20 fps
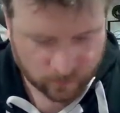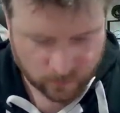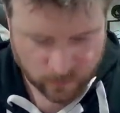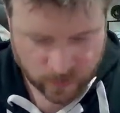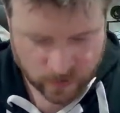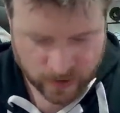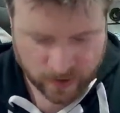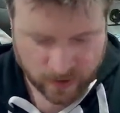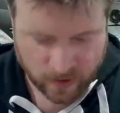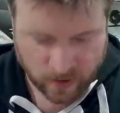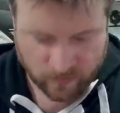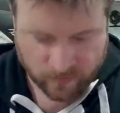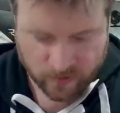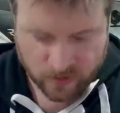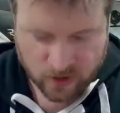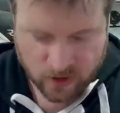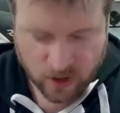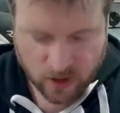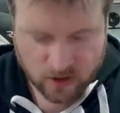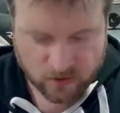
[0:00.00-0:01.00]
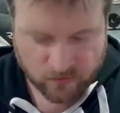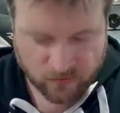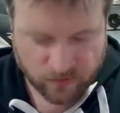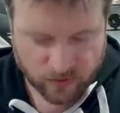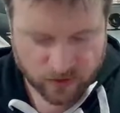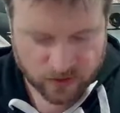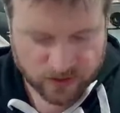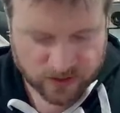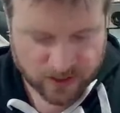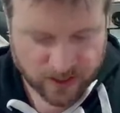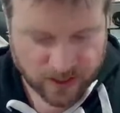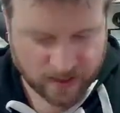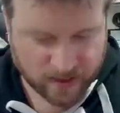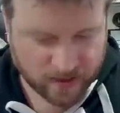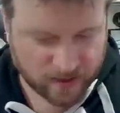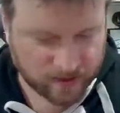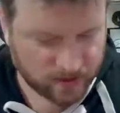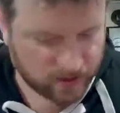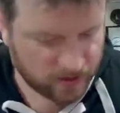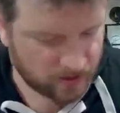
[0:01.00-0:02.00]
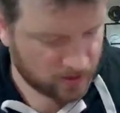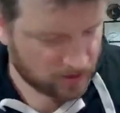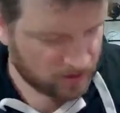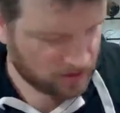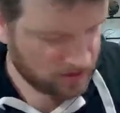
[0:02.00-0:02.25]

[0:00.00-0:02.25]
Take it off the charger for a second.